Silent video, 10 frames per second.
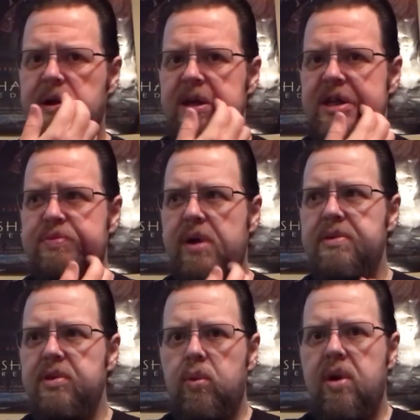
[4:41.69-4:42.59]
is probably
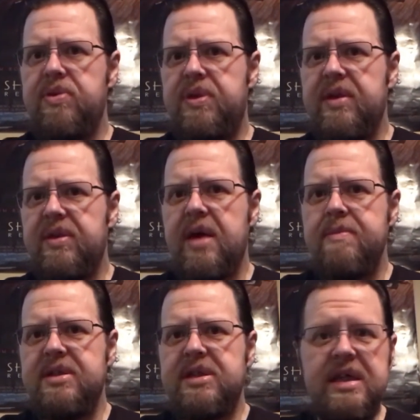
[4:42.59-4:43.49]
the one thing that I
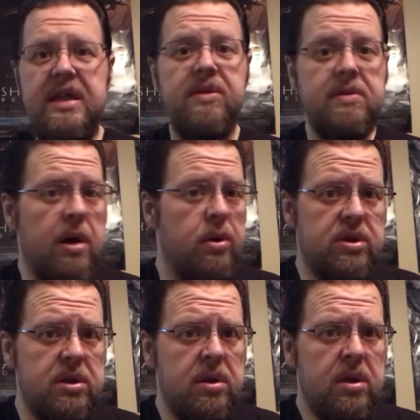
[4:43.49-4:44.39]
miss eating the
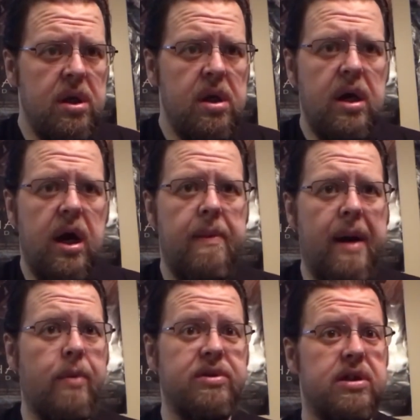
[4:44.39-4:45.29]
most.
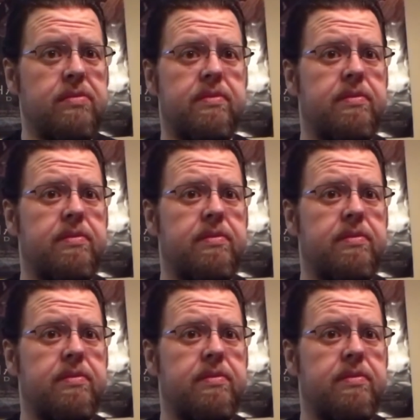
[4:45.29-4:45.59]
I was a